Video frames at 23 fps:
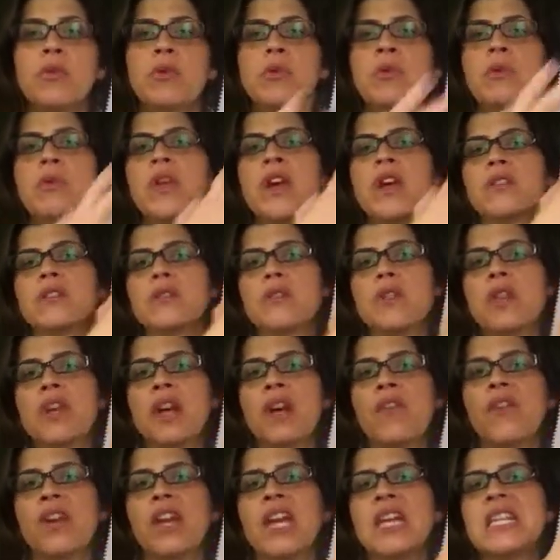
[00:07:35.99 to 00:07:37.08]
through that so they
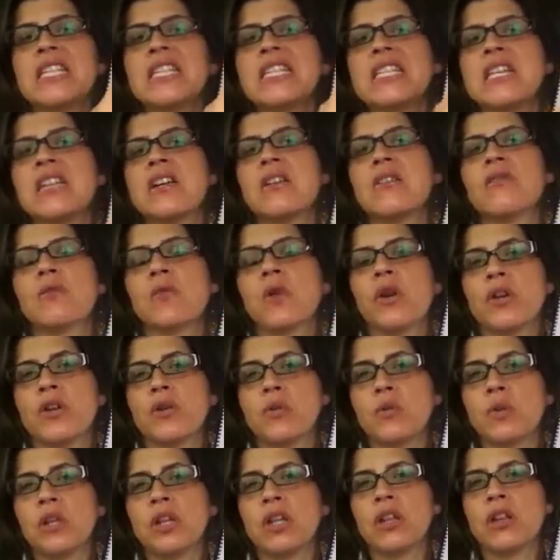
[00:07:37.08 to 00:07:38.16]
have an idea of what
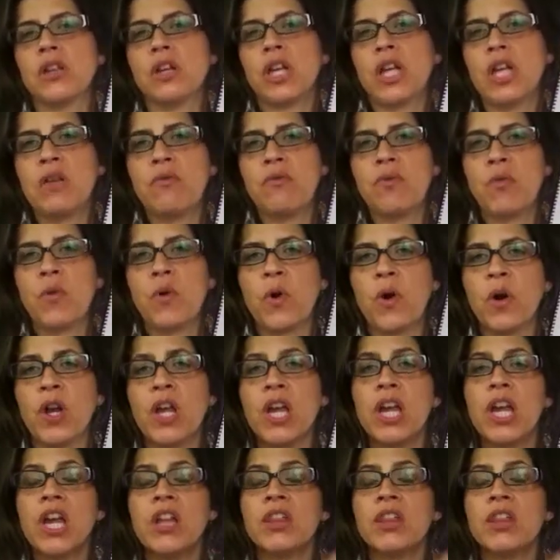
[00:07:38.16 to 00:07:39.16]
you're really looking for.